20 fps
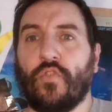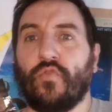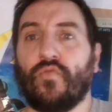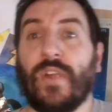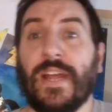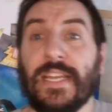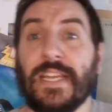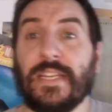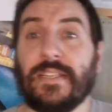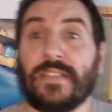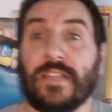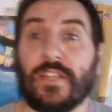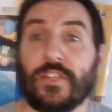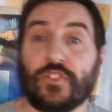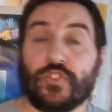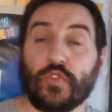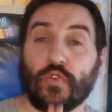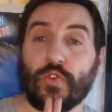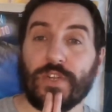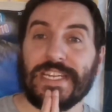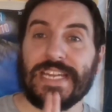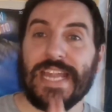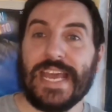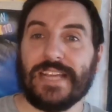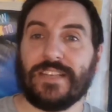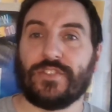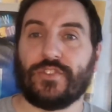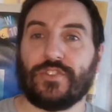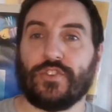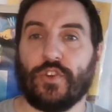Right, so
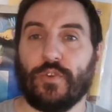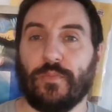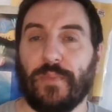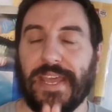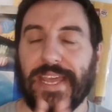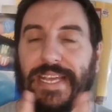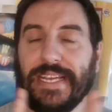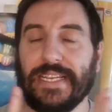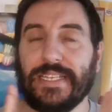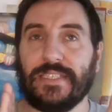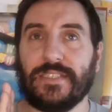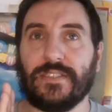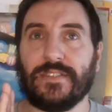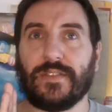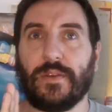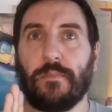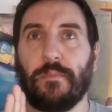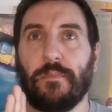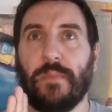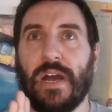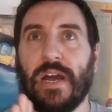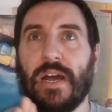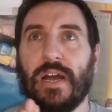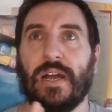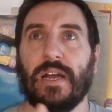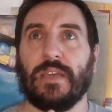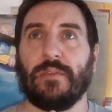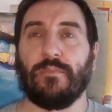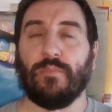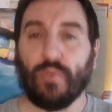next up is
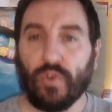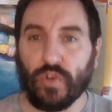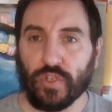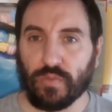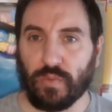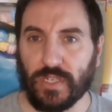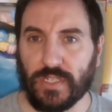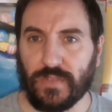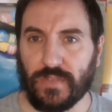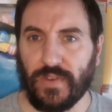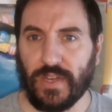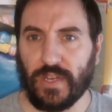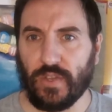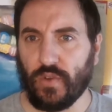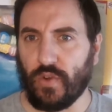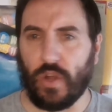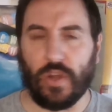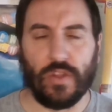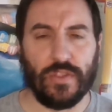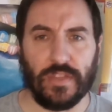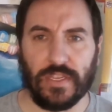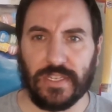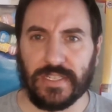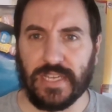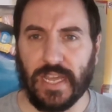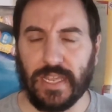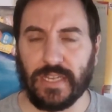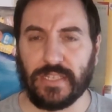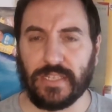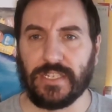my most watched video on the
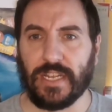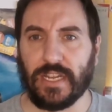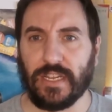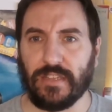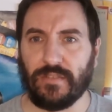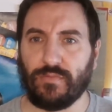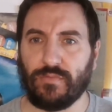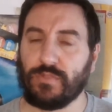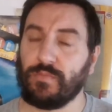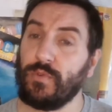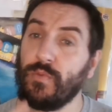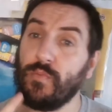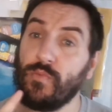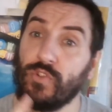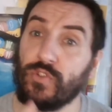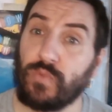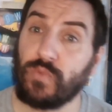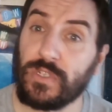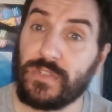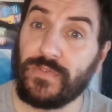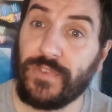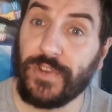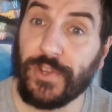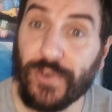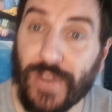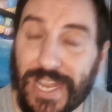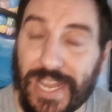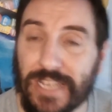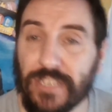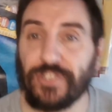entire channel. It was my most watched video
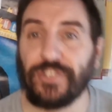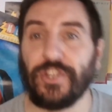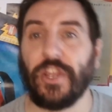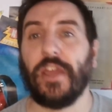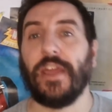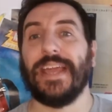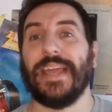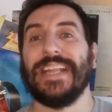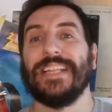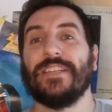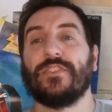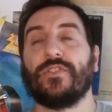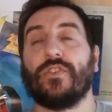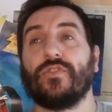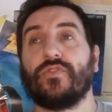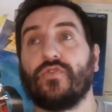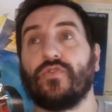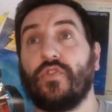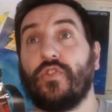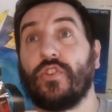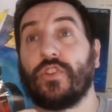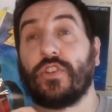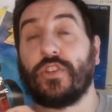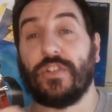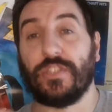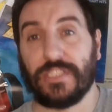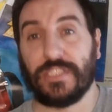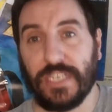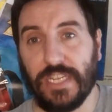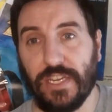last year. It is also
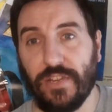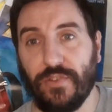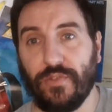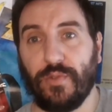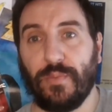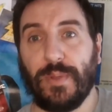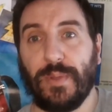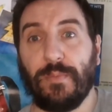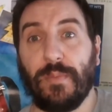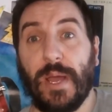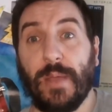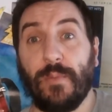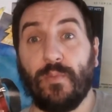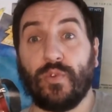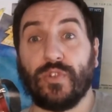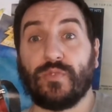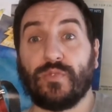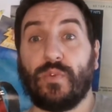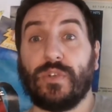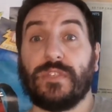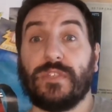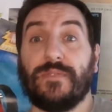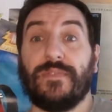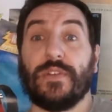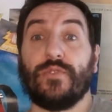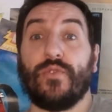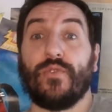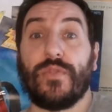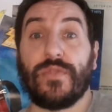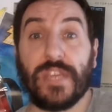continuing to be my most watched
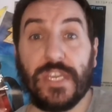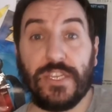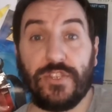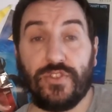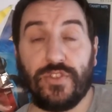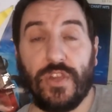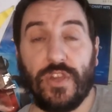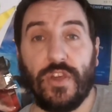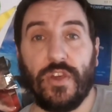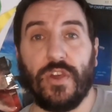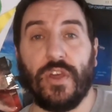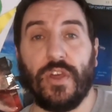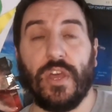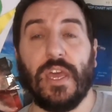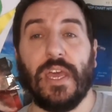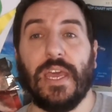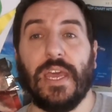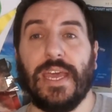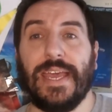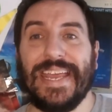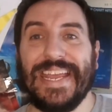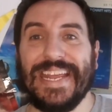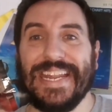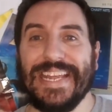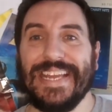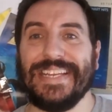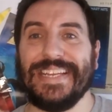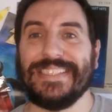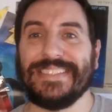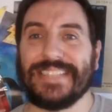video this year. It
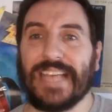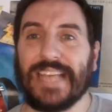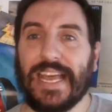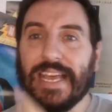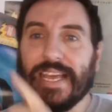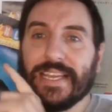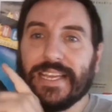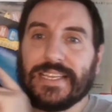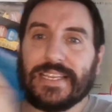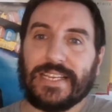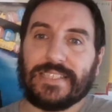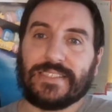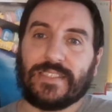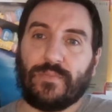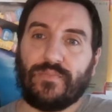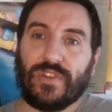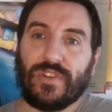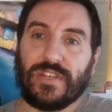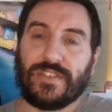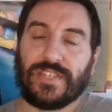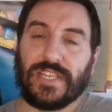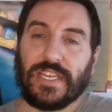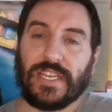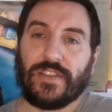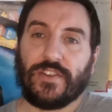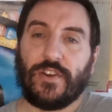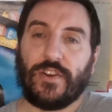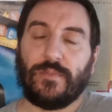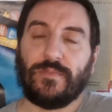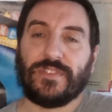is Guess the British
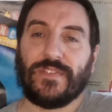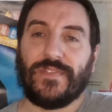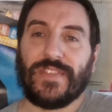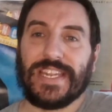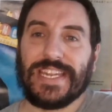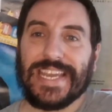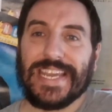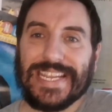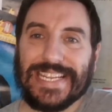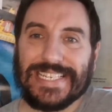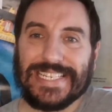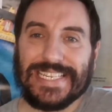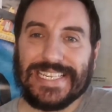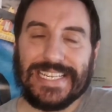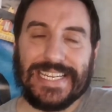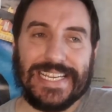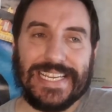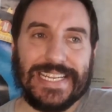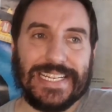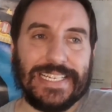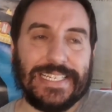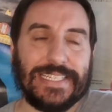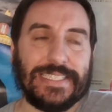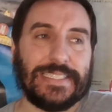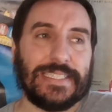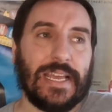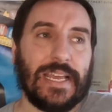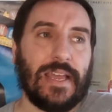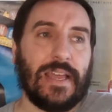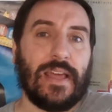Sitcoms of the
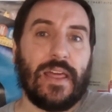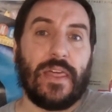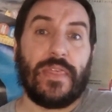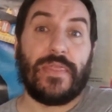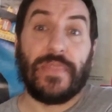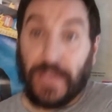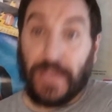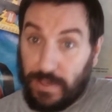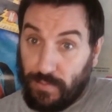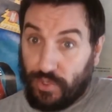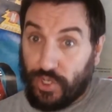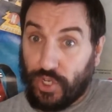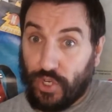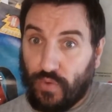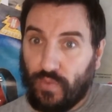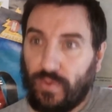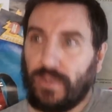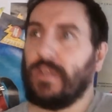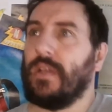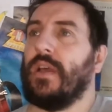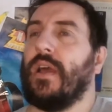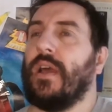1980s theme tune.